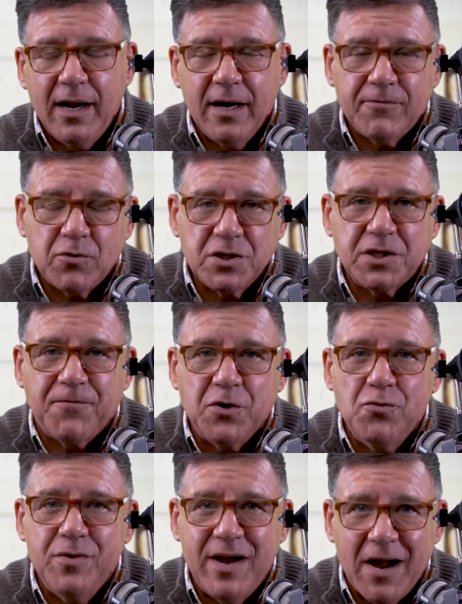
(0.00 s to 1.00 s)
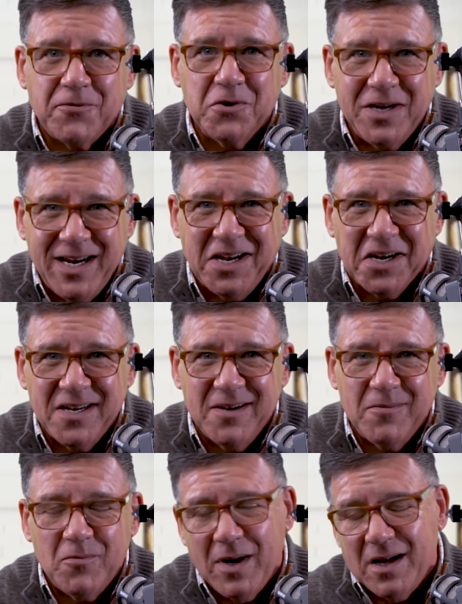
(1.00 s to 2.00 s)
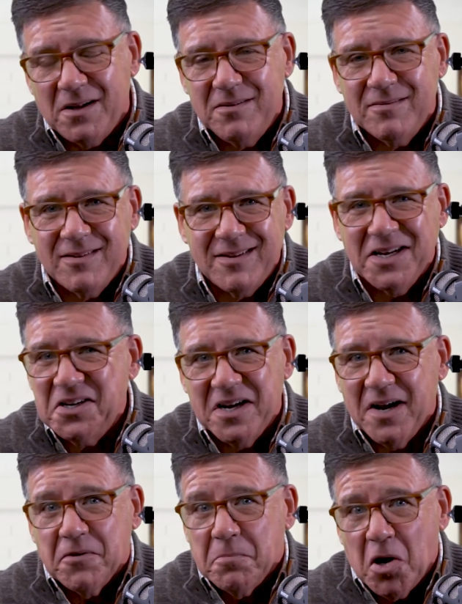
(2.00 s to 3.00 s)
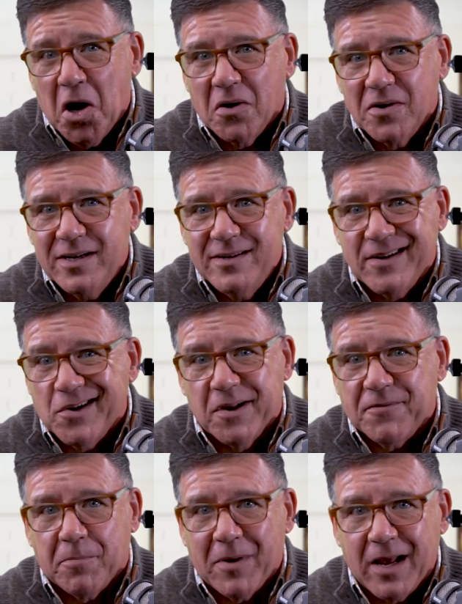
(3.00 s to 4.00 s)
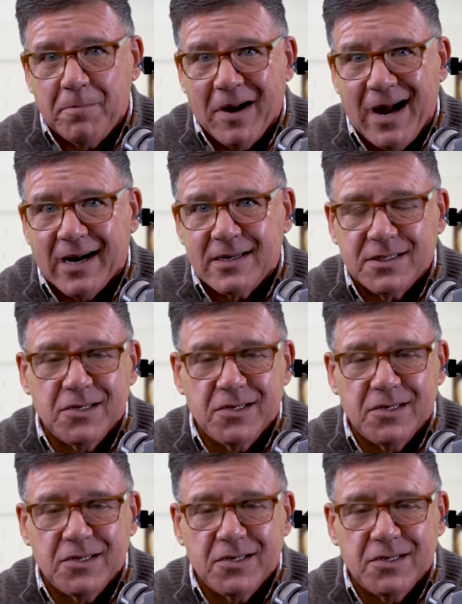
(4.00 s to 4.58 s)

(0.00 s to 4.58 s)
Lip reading: And of course, if you never need it, well, then you never borrow it and you don't have to pay it back.